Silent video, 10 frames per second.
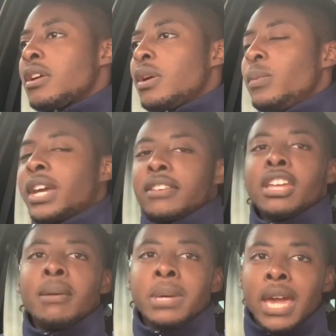We get the
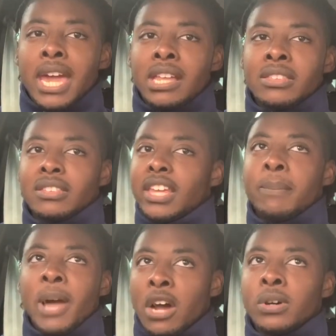same gains, the
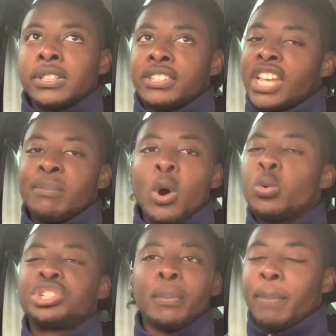same power, the same
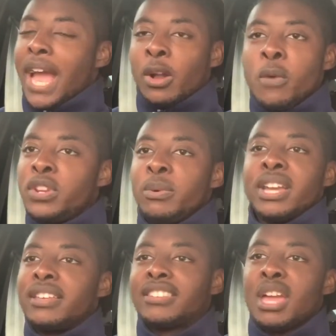whole shebang. Hopefully we
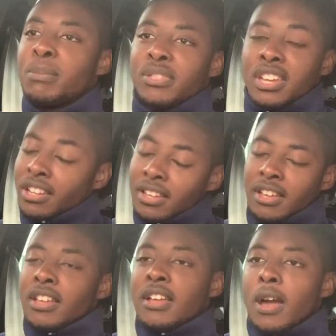get the same thing
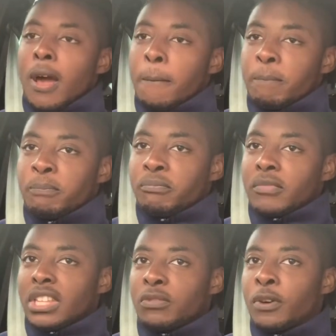
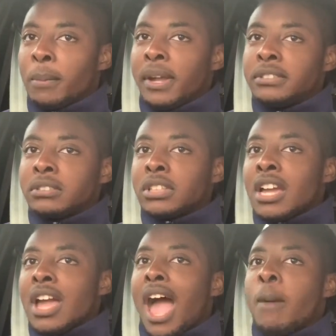from it.
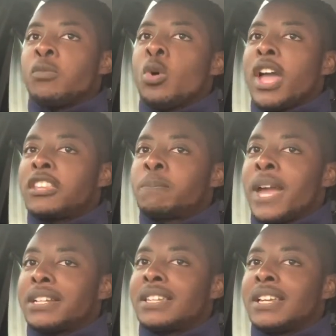I'm not
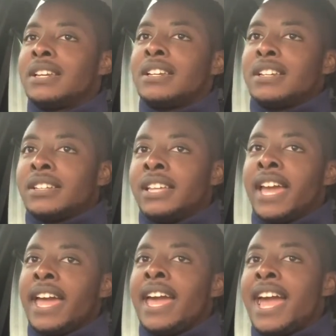expecting to
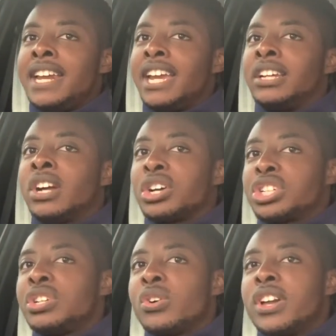hear any
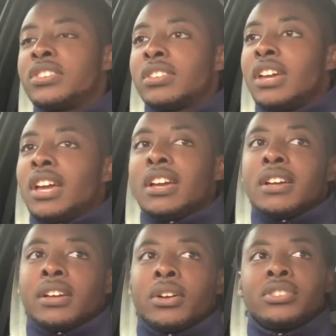induction noise
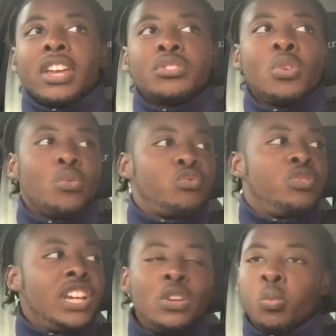because that's not
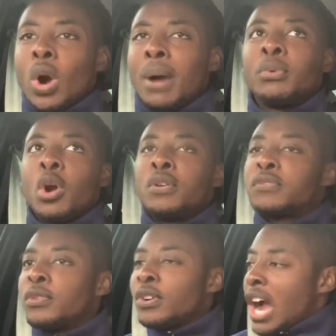really what I'm going
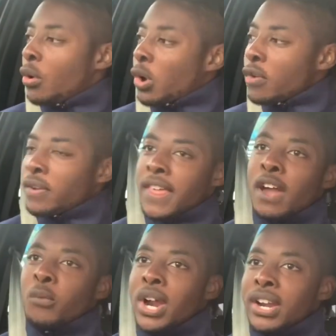for. I'll go for
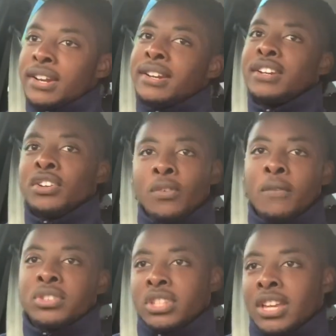that when, you know,
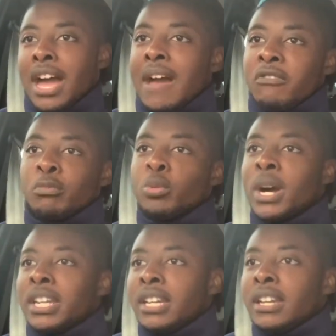obviously I have more money